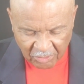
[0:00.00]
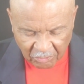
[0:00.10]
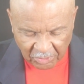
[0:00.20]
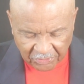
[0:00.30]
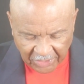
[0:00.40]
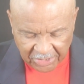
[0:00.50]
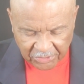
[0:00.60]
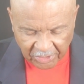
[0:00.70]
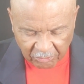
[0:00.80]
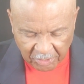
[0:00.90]
We thank
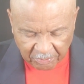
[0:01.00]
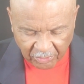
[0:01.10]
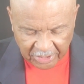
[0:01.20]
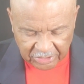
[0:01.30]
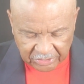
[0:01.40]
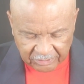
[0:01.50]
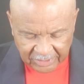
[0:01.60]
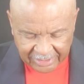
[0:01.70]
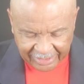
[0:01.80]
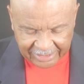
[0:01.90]
you and we praise you
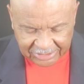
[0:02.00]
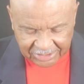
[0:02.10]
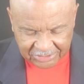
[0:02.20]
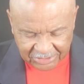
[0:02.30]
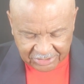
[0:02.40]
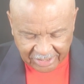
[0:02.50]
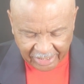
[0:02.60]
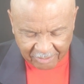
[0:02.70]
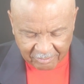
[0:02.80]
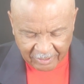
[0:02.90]
in Jesus'
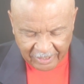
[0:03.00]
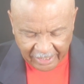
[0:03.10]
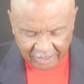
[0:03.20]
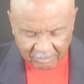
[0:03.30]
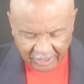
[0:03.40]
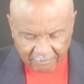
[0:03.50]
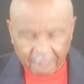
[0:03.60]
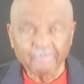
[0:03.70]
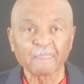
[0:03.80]
name. Amen.